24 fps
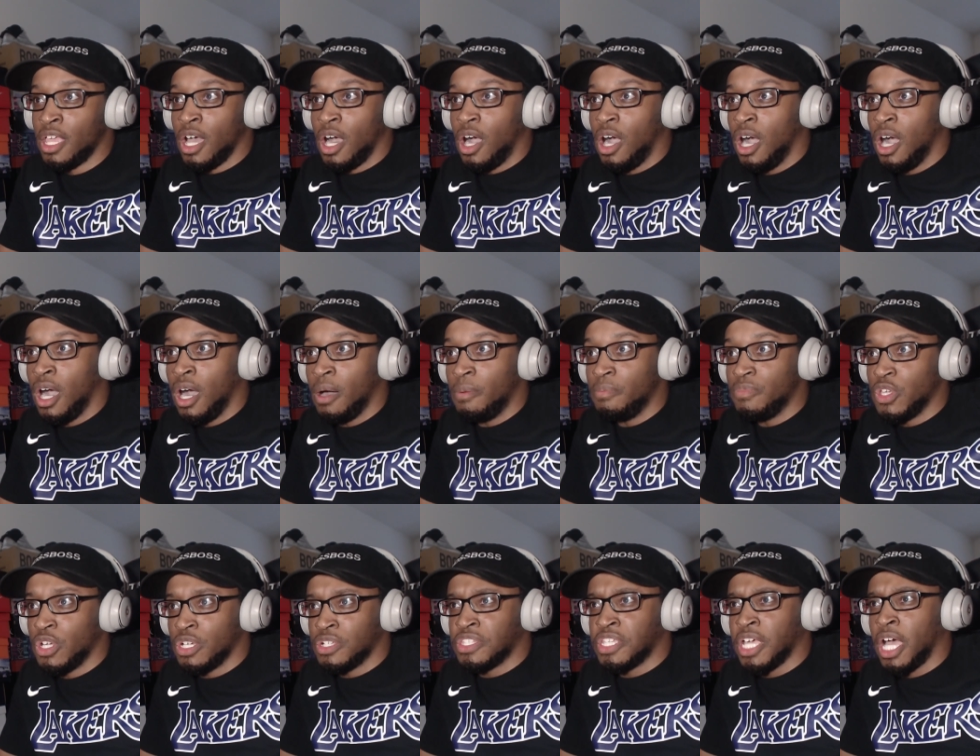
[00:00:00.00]
um,
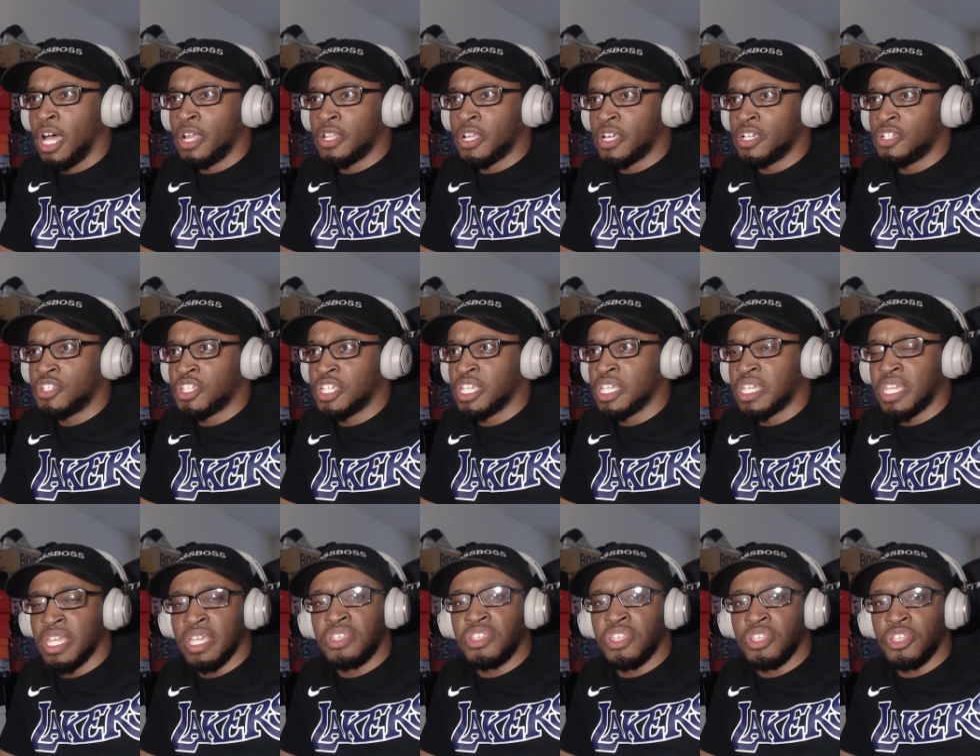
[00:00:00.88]
your daughter, she
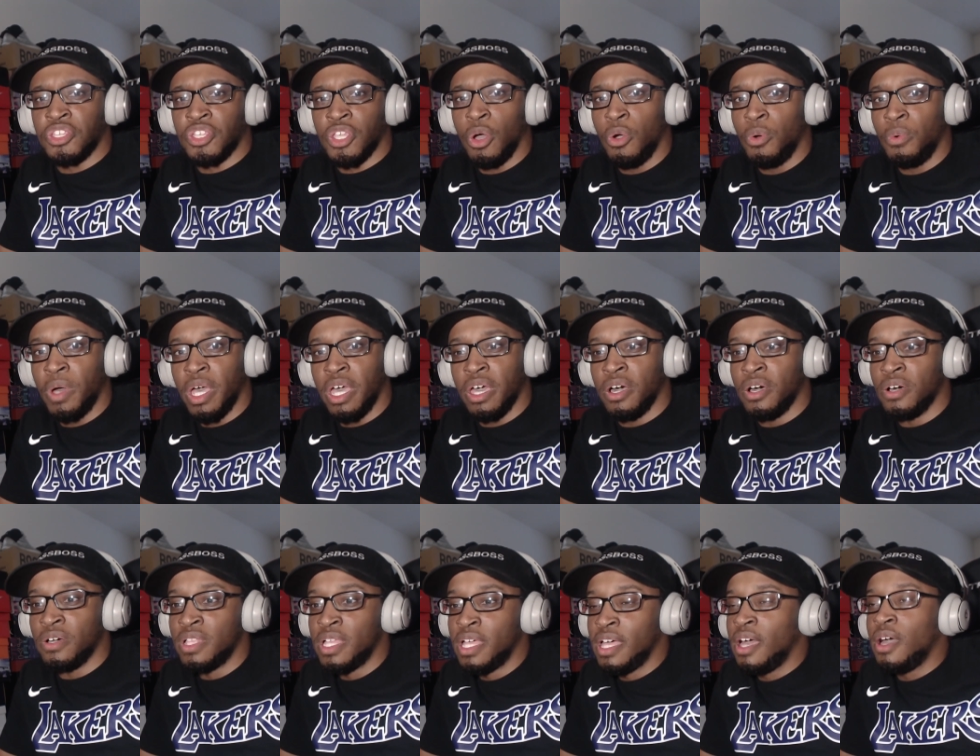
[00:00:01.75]
kisses so
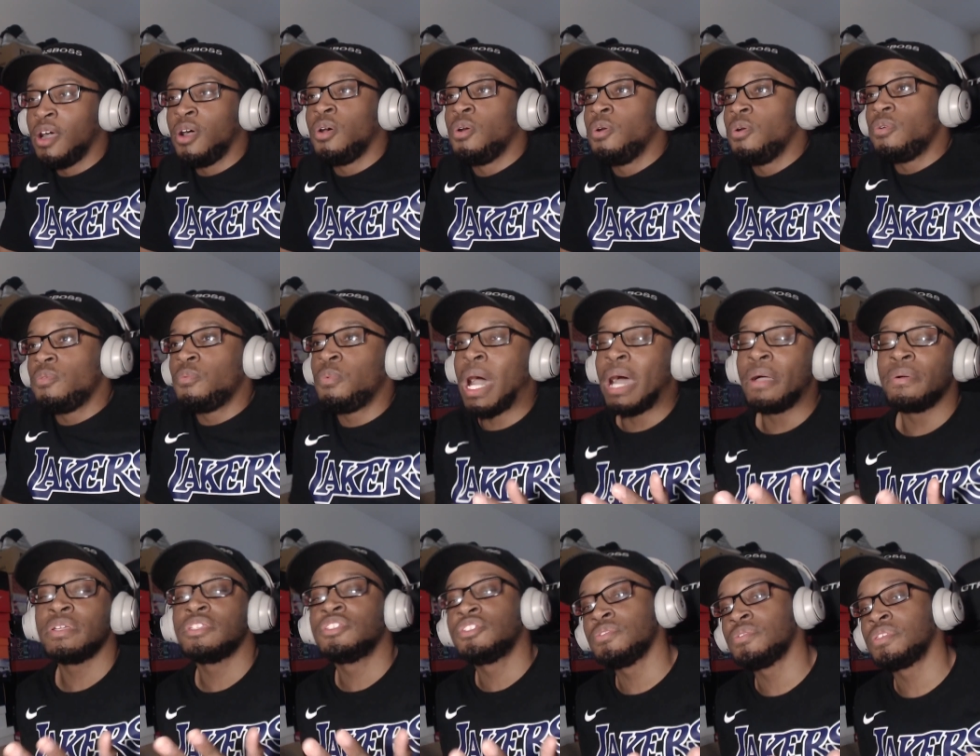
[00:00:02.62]
well. Why
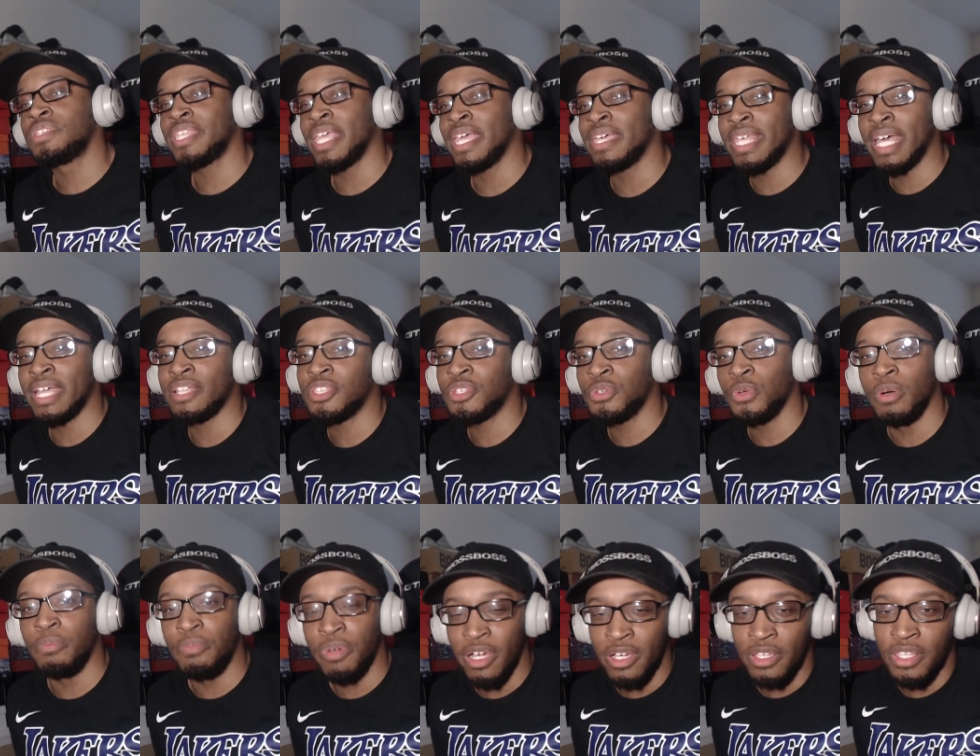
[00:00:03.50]
would you say that to
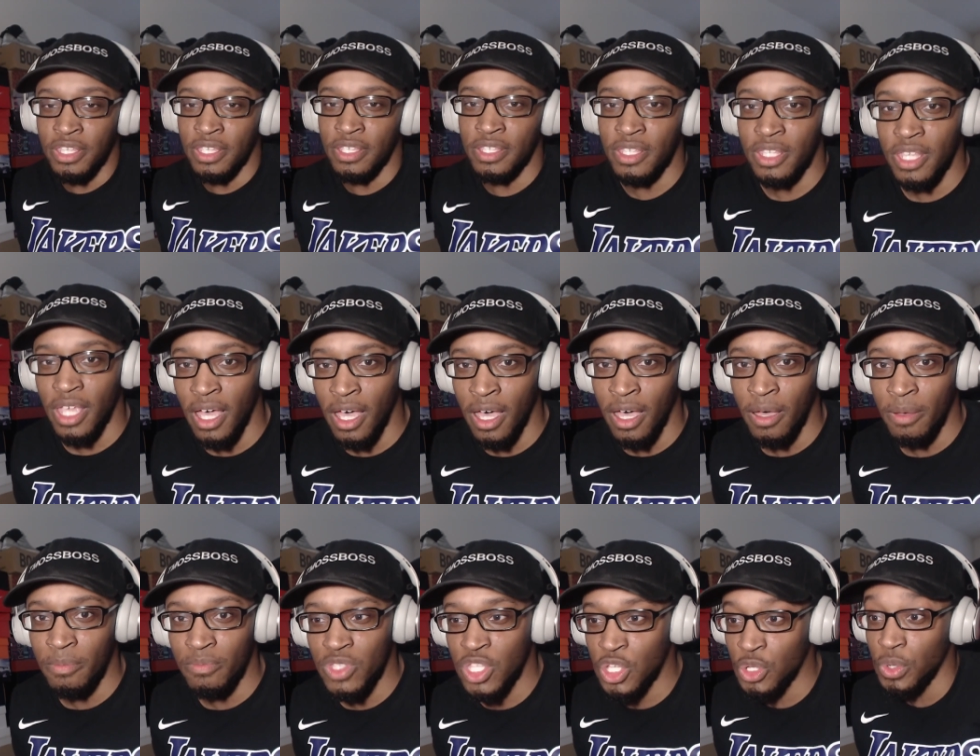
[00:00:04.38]
a person's
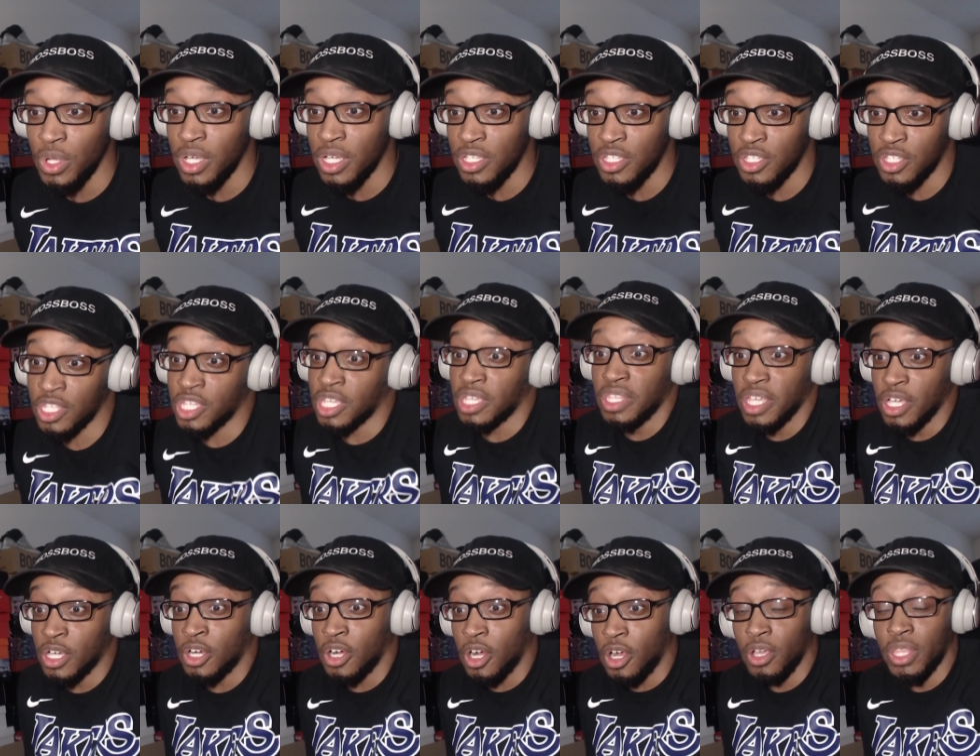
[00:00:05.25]
um to a to the
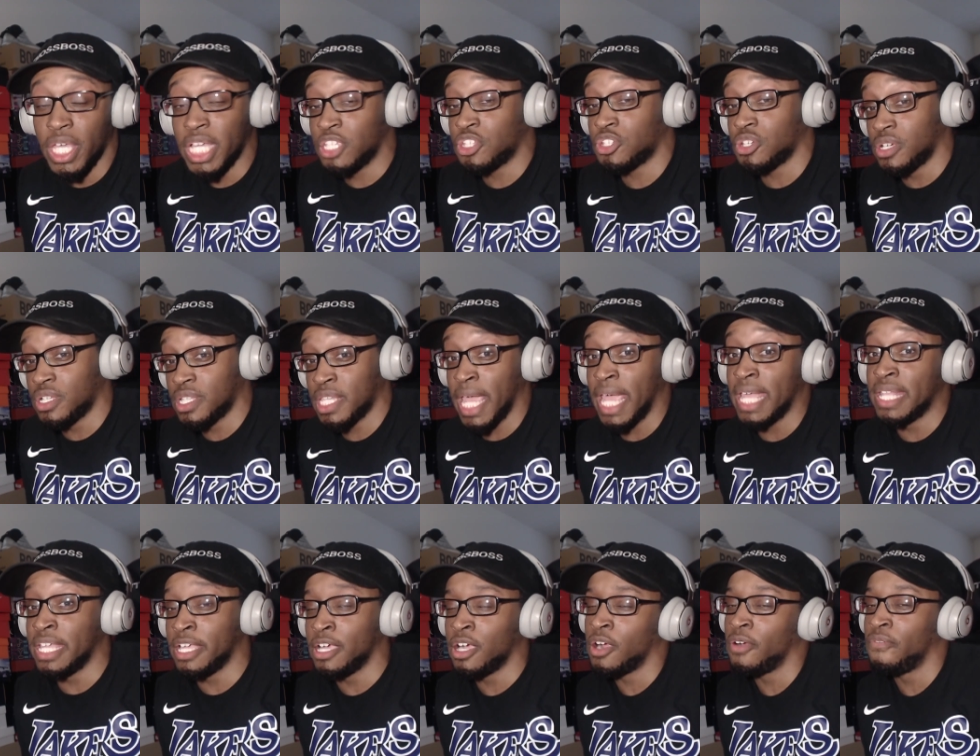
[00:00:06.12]
girl that you're
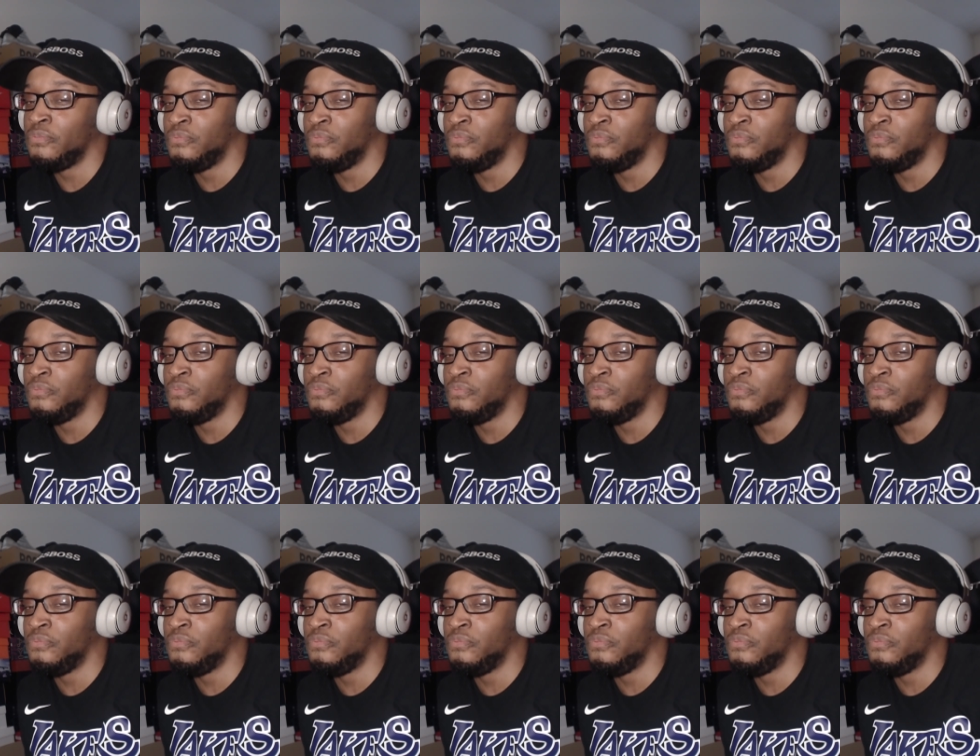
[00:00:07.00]
dating? Her